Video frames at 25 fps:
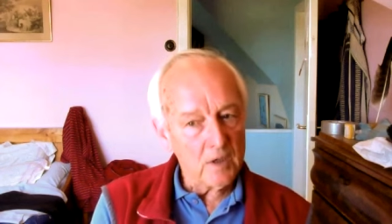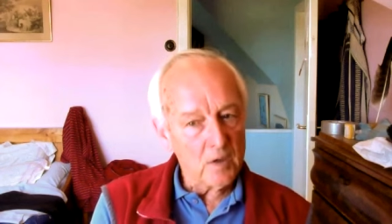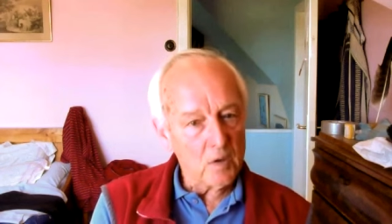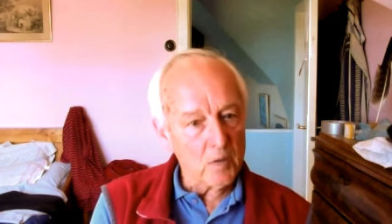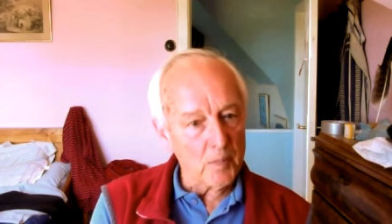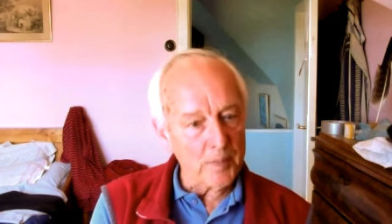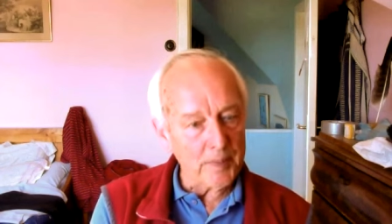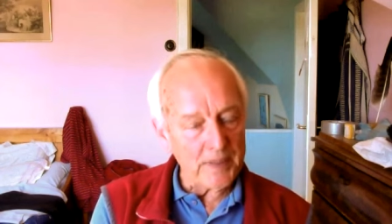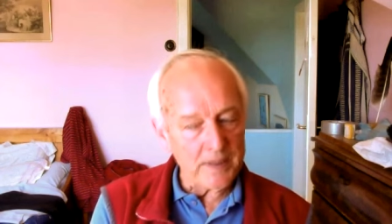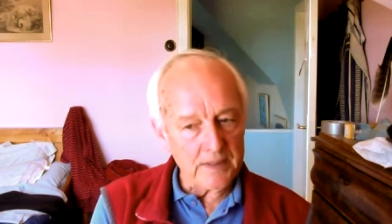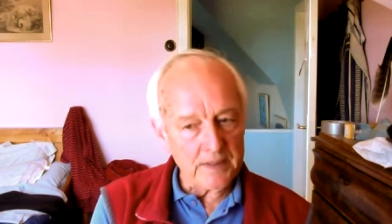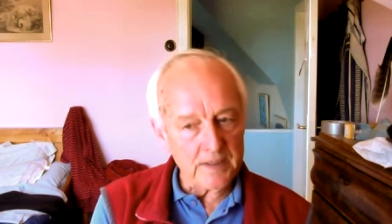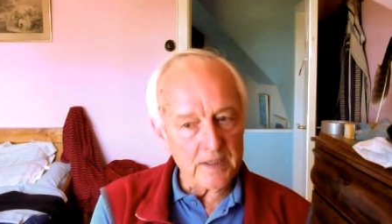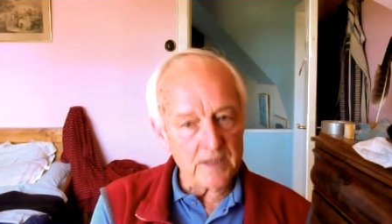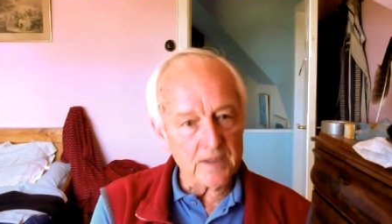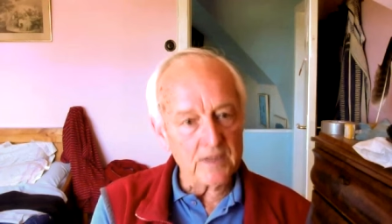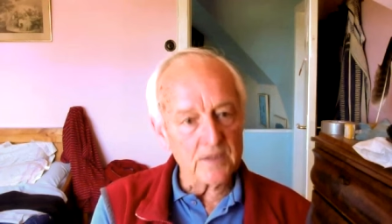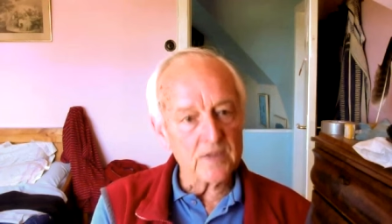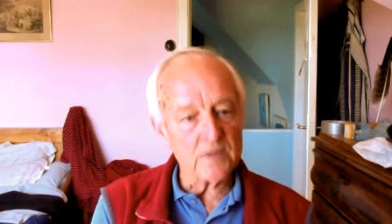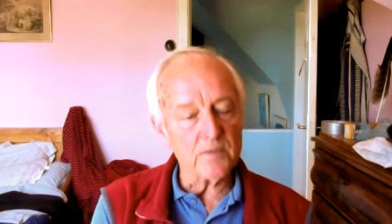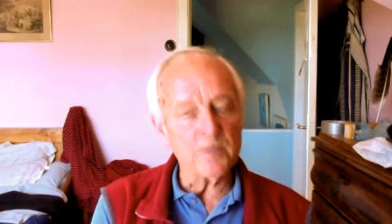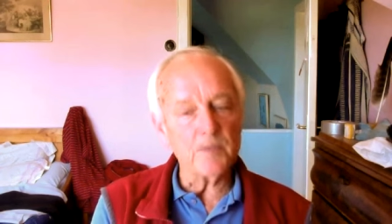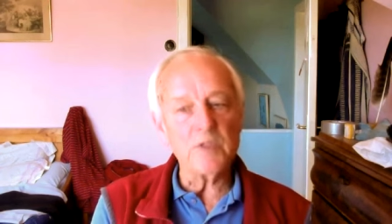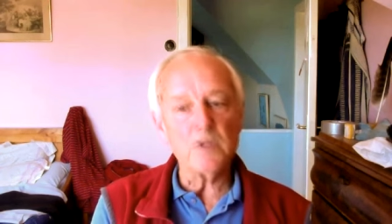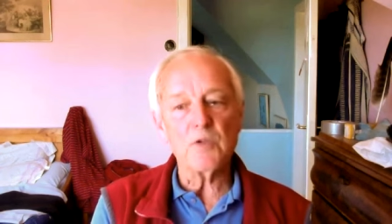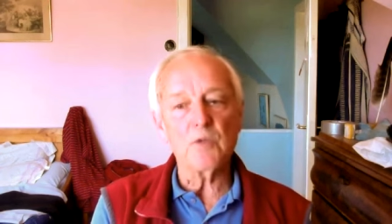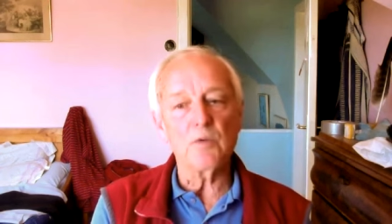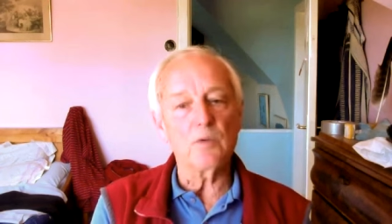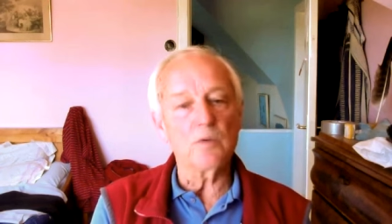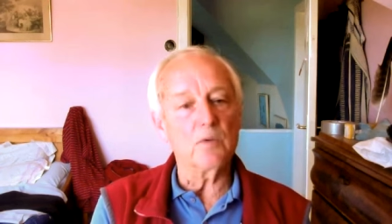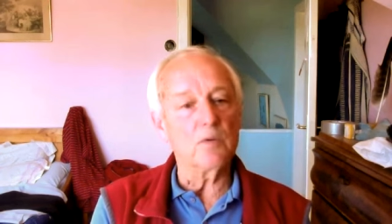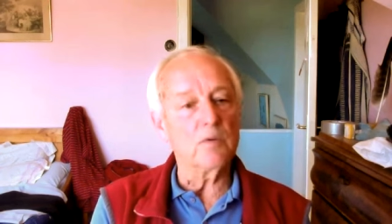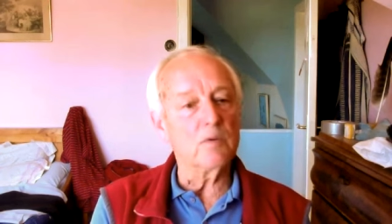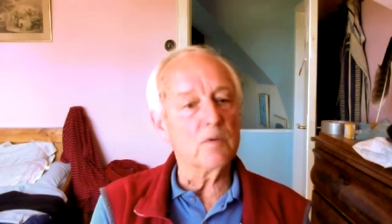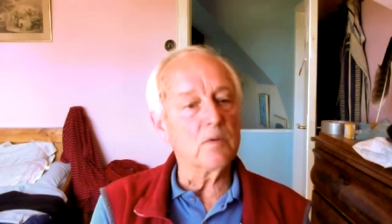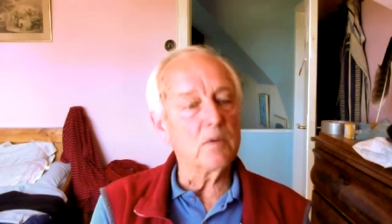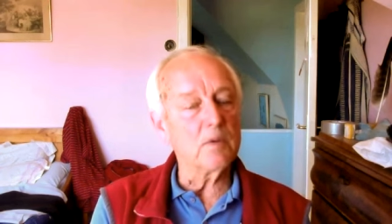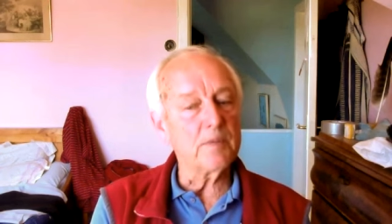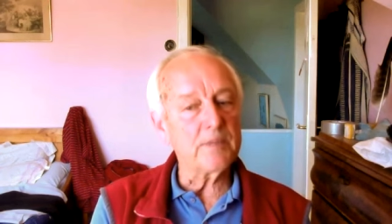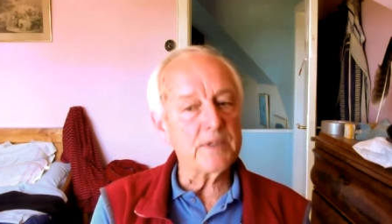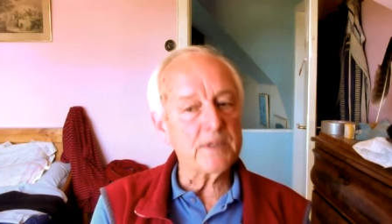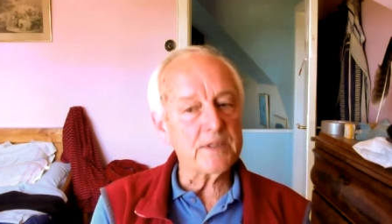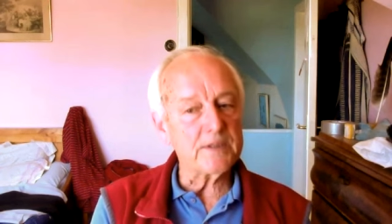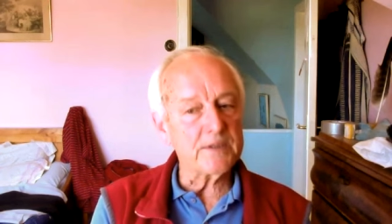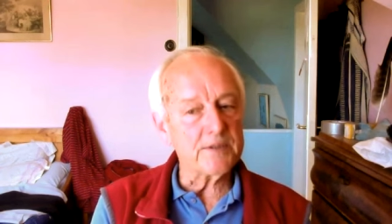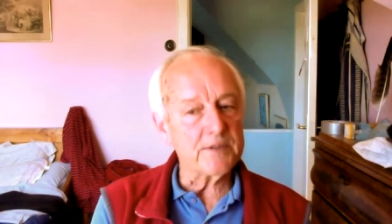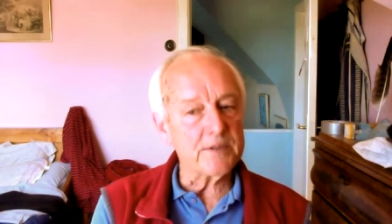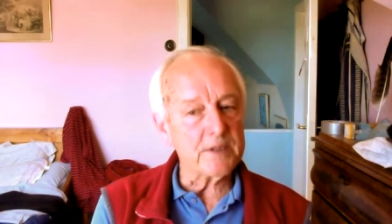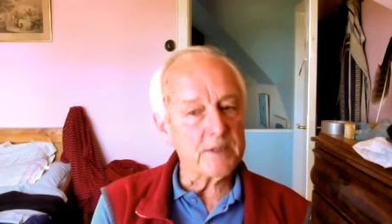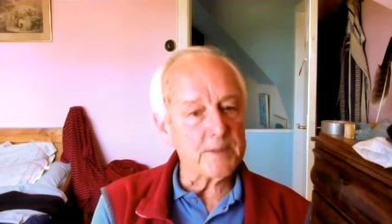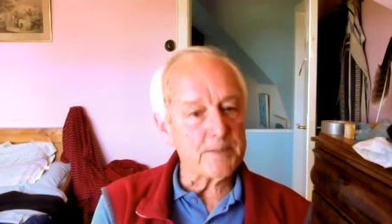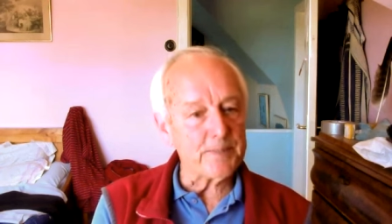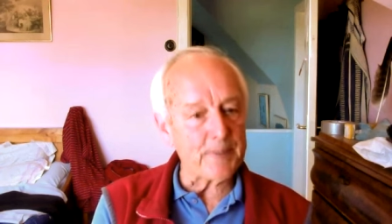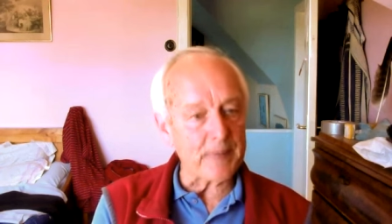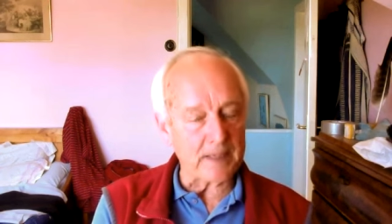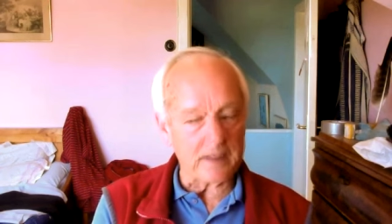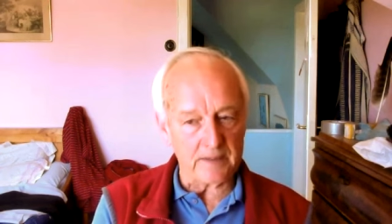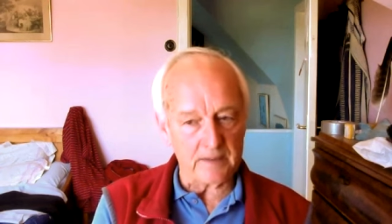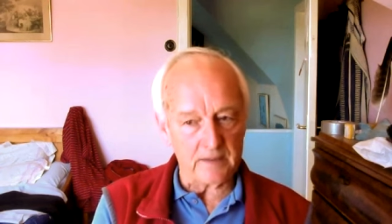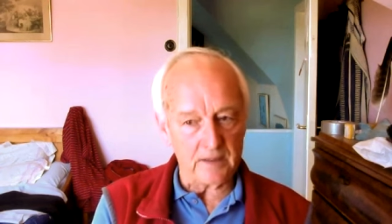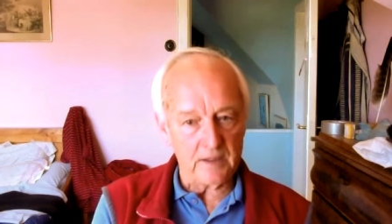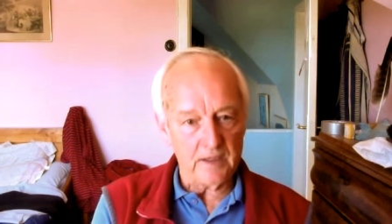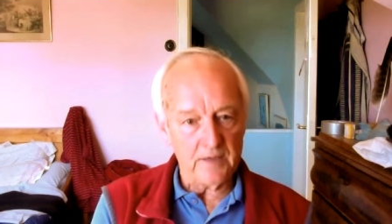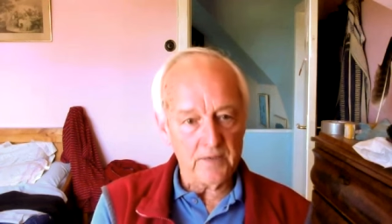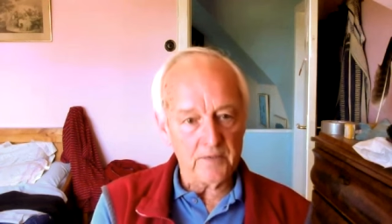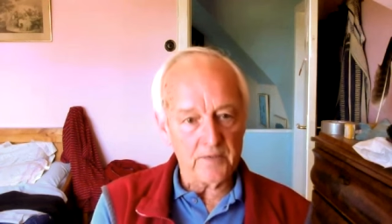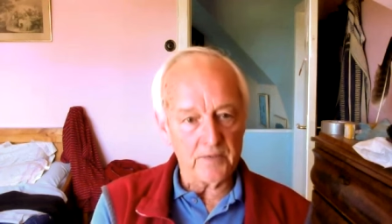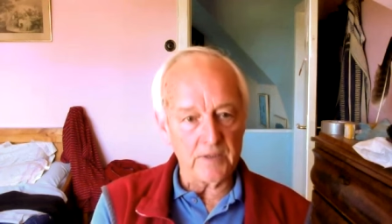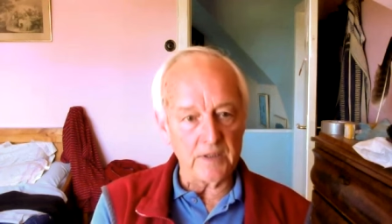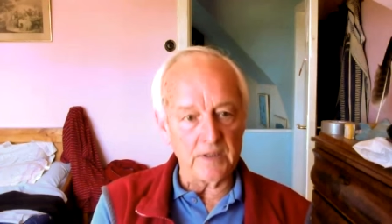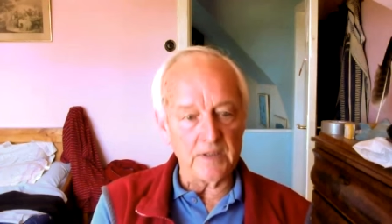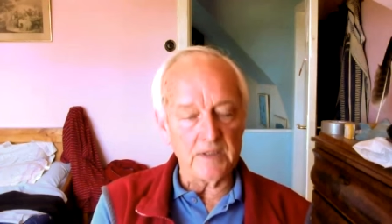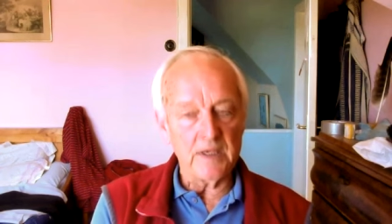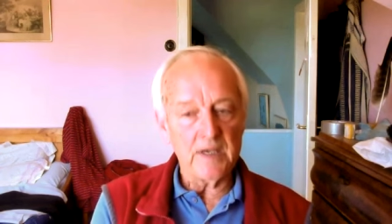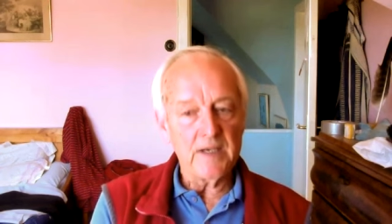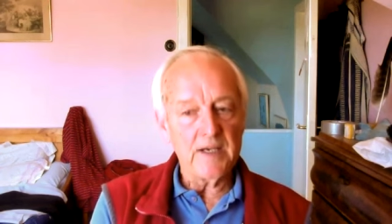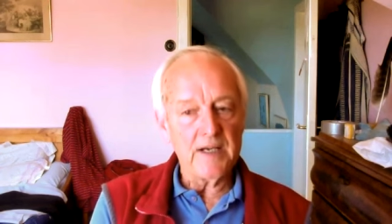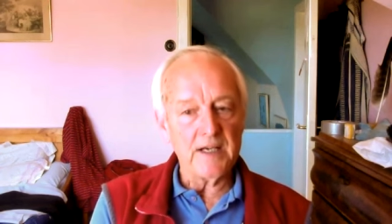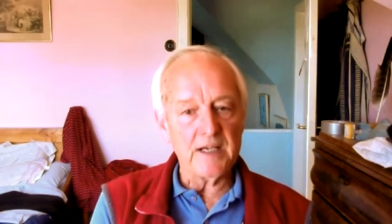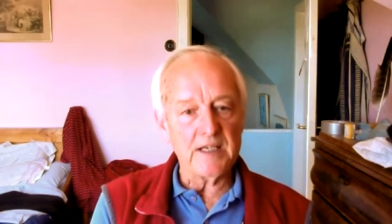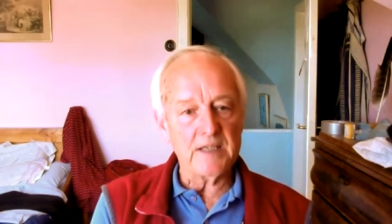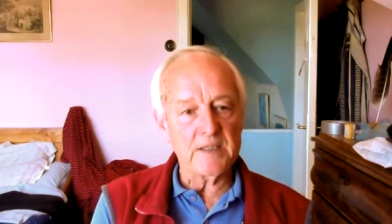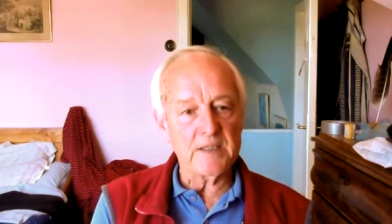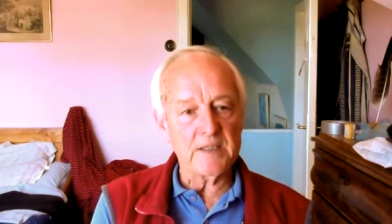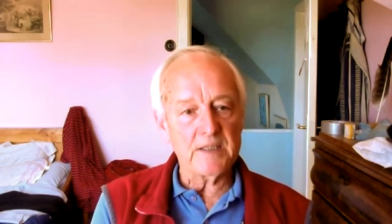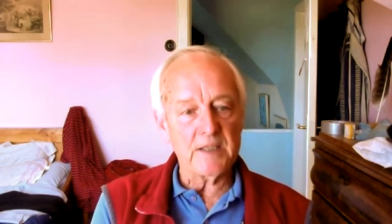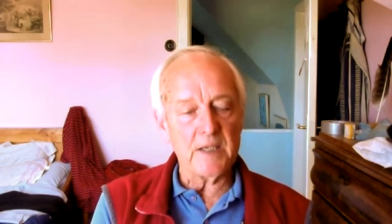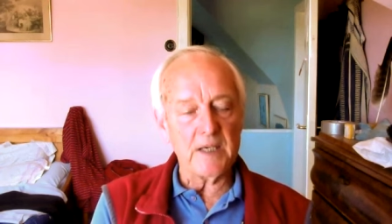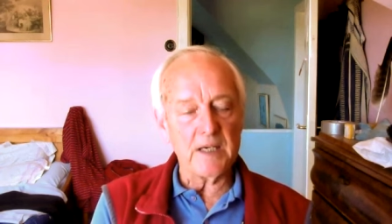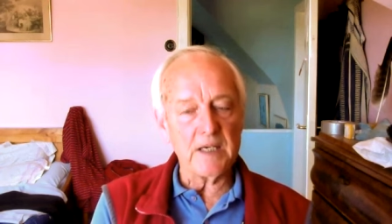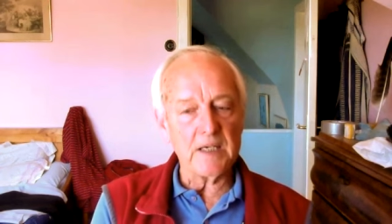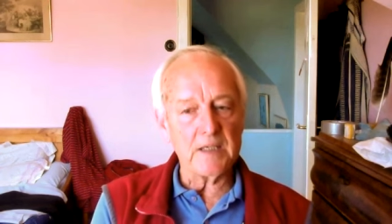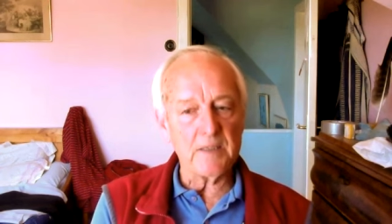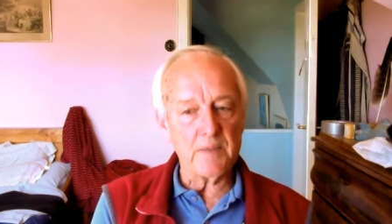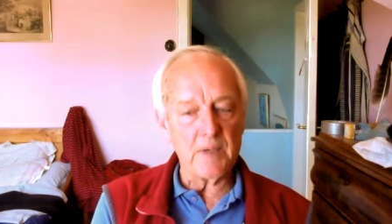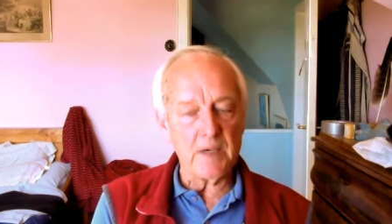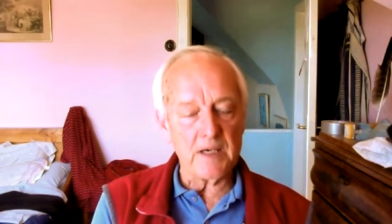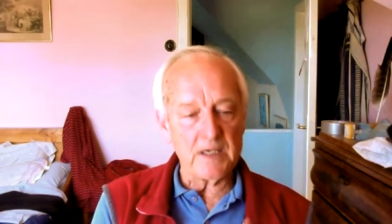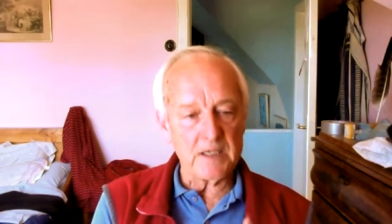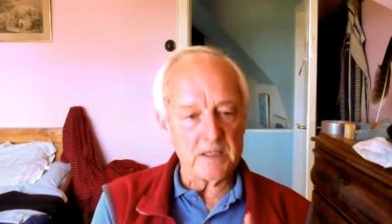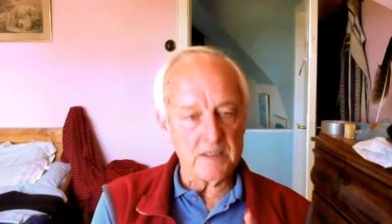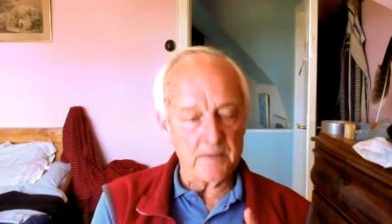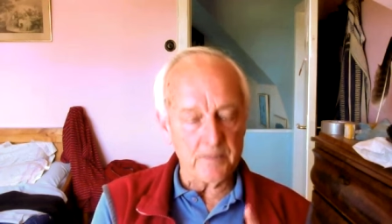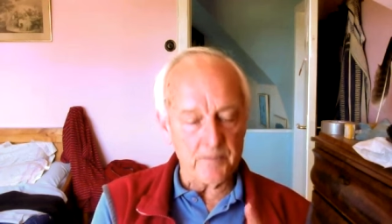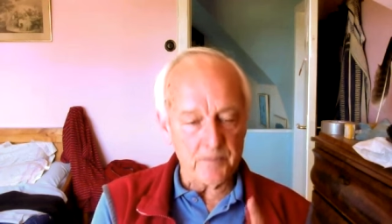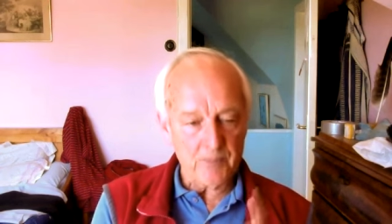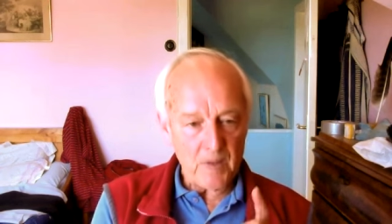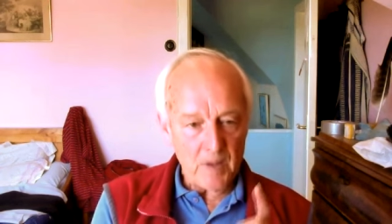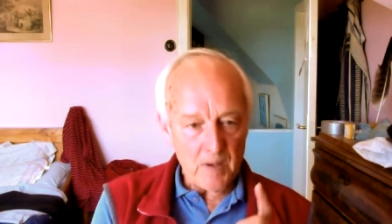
opinions we should always respect things, except, except,